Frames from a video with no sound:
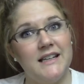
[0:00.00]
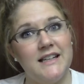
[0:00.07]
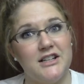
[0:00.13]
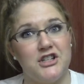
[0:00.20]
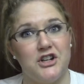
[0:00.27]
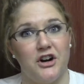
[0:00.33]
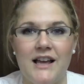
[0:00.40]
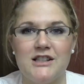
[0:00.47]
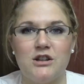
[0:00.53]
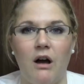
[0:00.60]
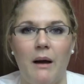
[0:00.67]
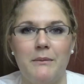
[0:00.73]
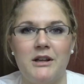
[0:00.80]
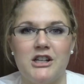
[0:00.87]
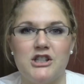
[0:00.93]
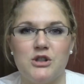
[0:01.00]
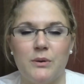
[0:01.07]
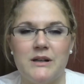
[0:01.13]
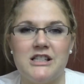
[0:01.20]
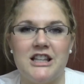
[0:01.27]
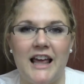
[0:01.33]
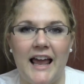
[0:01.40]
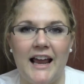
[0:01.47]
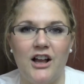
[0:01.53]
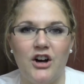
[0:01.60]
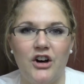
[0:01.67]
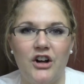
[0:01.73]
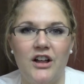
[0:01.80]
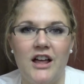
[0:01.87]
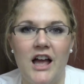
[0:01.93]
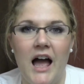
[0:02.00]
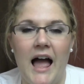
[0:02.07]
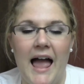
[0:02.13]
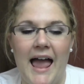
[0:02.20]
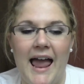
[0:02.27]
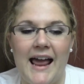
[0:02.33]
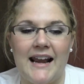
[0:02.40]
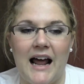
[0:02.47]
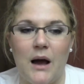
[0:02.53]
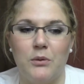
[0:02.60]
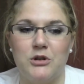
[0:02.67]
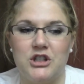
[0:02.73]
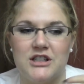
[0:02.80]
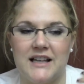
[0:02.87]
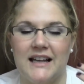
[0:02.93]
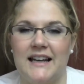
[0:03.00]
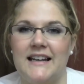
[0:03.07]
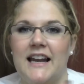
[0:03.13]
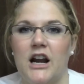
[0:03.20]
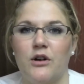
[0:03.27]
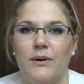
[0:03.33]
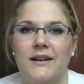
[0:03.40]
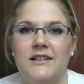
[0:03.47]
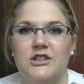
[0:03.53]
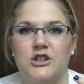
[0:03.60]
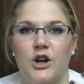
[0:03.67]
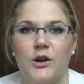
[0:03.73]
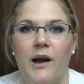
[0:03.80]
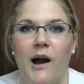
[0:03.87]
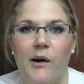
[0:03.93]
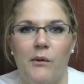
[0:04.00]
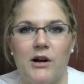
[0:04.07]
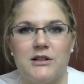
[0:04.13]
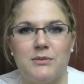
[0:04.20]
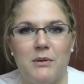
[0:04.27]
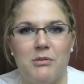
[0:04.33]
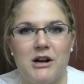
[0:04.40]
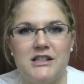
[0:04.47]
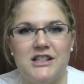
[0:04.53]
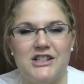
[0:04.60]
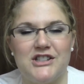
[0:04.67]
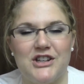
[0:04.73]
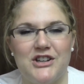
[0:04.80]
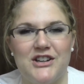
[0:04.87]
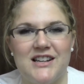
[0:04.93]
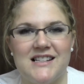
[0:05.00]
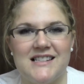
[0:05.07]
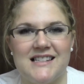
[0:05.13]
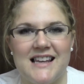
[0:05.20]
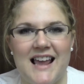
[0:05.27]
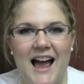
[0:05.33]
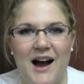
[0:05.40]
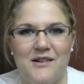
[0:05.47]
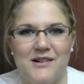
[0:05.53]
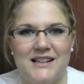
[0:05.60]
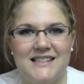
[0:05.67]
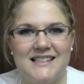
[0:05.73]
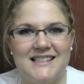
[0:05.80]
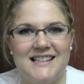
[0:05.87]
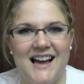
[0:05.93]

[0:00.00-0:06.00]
conditioner. Okay, so I'm gonna switch the angle and I will just kind of narrate and show you how I wash my brushes so you can see how it's